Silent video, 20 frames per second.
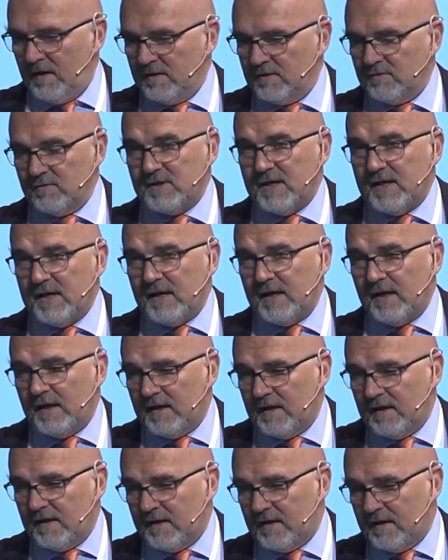Today,
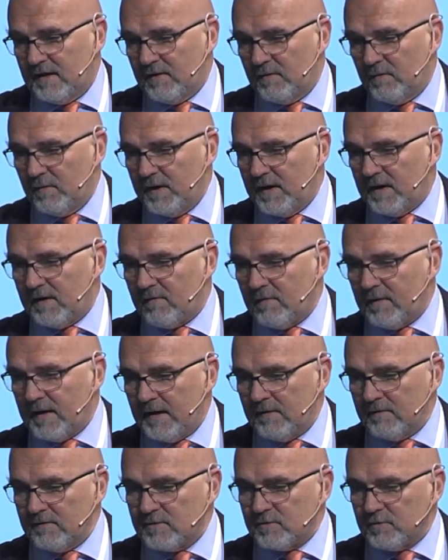we are
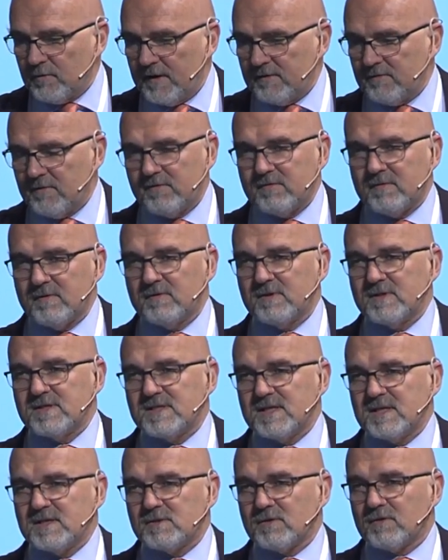around
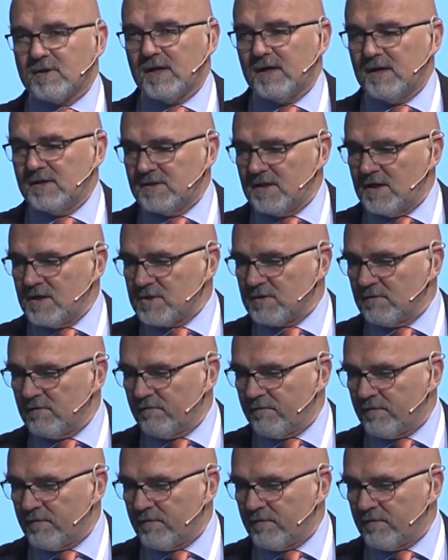236 organizations